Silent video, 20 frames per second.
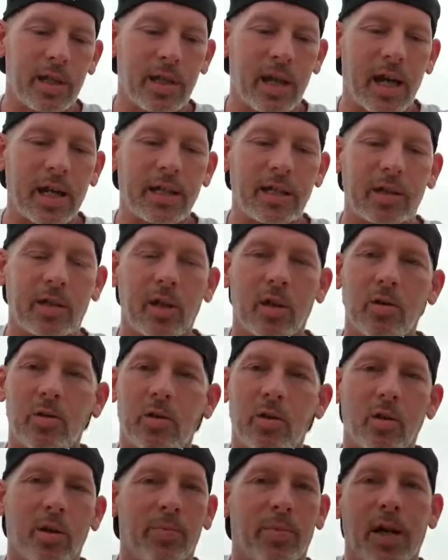and I can go
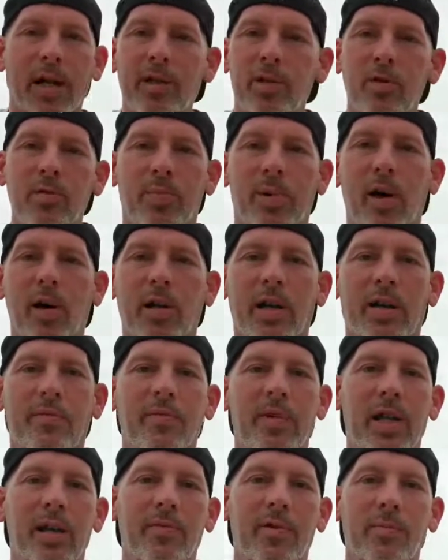to a brand new park
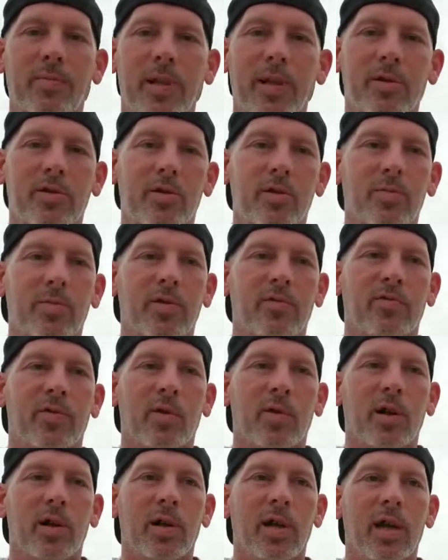I've never been to
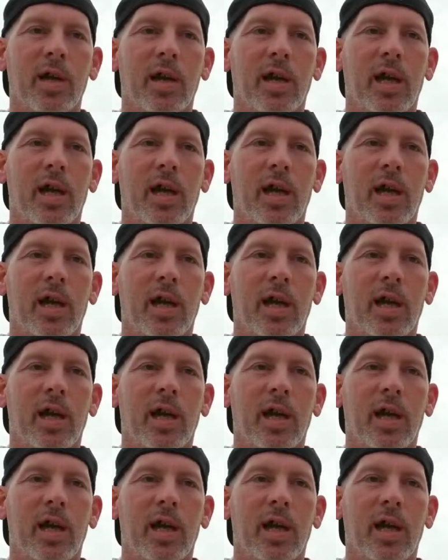before